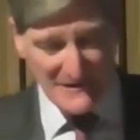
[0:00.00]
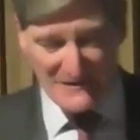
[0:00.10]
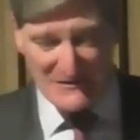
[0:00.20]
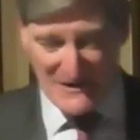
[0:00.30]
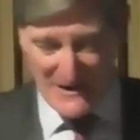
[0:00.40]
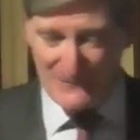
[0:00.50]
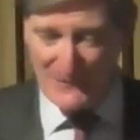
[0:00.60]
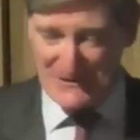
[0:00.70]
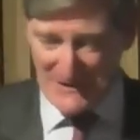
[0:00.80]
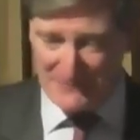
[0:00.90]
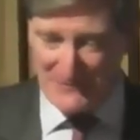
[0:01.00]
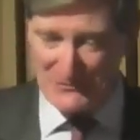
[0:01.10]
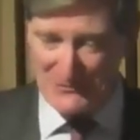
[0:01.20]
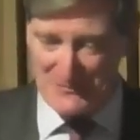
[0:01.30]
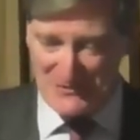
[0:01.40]
is there for the government
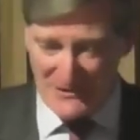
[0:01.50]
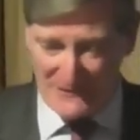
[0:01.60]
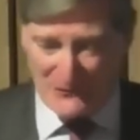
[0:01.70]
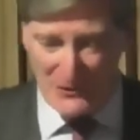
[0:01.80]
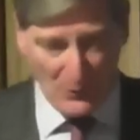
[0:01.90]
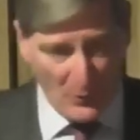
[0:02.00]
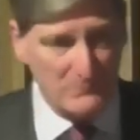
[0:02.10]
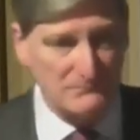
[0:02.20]
to observe the law.